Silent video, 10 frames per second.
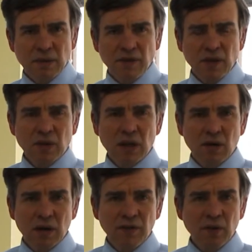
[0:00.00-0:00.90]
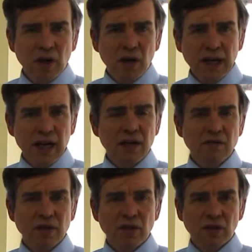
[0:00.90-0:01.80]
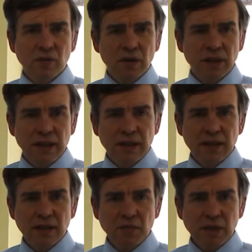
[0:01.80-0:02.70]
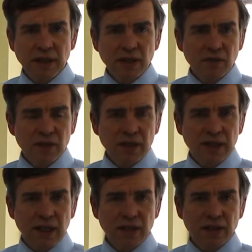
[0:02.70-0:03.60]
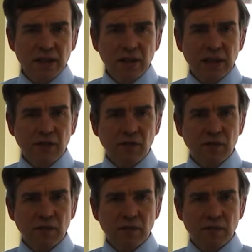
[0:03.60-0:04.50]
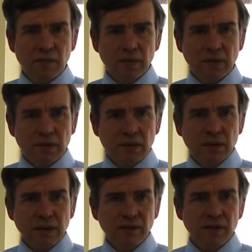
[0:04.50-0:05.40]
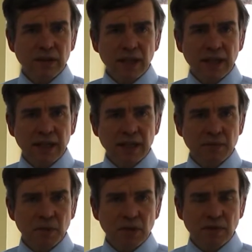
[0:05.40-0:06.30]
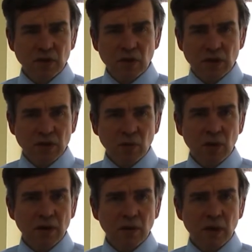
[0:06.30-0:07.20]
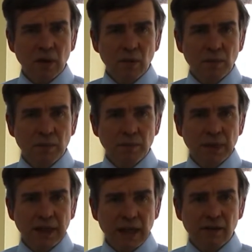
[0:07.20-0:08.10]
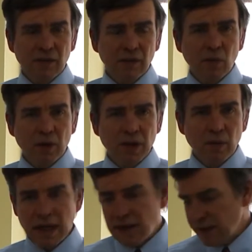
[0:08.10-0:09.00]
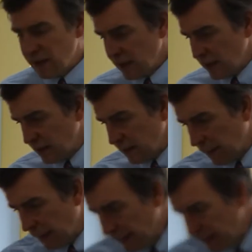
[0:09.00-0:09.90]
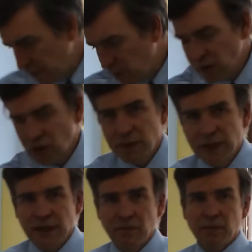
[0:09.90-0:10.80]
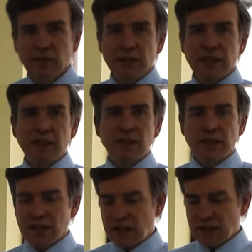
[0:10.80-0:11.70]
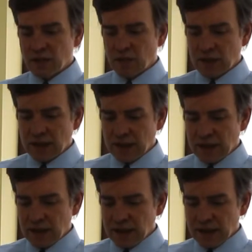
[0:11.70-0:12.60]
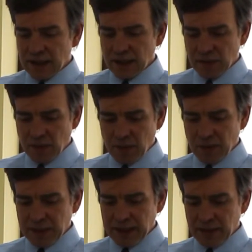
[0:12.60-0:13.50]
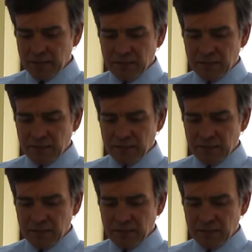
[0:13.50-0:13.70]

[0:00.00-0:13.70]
If you can't get an original one, there's plenty of other ties you can get from different decades, but you've just got to be careful of what you're wearing. I've bought some examples here. This is a nice one. This is probably